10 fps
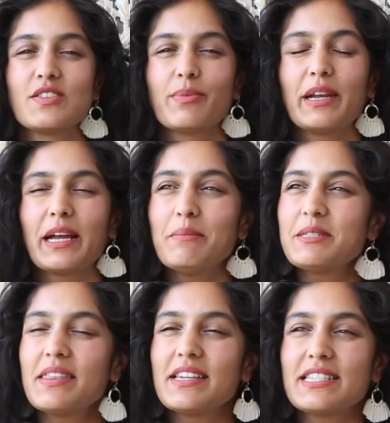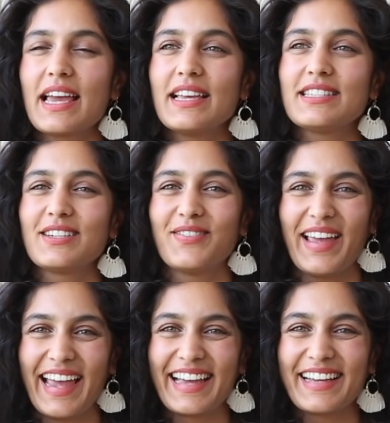So when it comes to the taste of
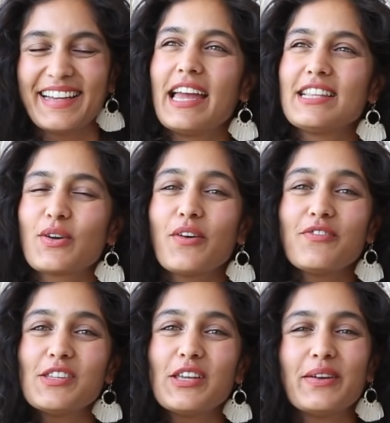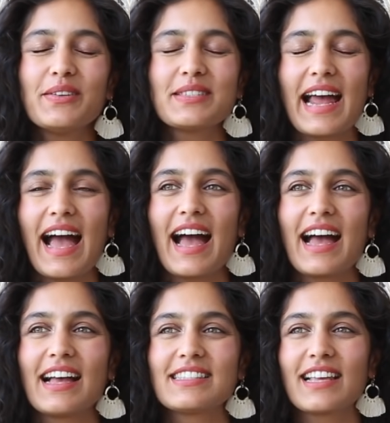Hing, it's often used
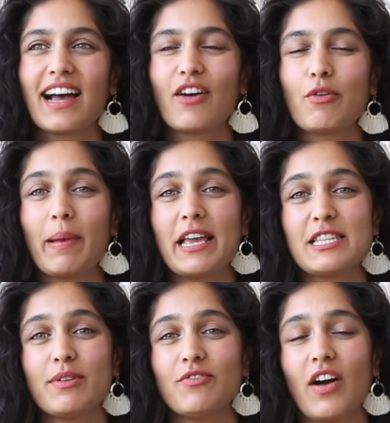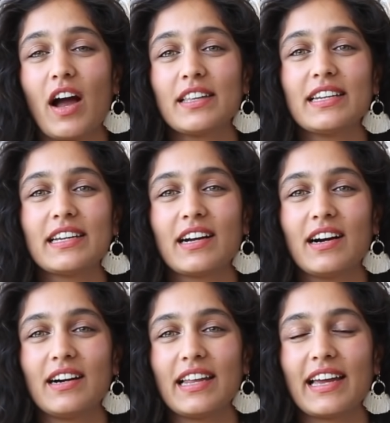as a replacement for onion and
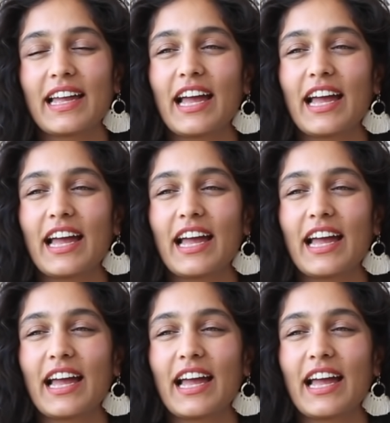garlic.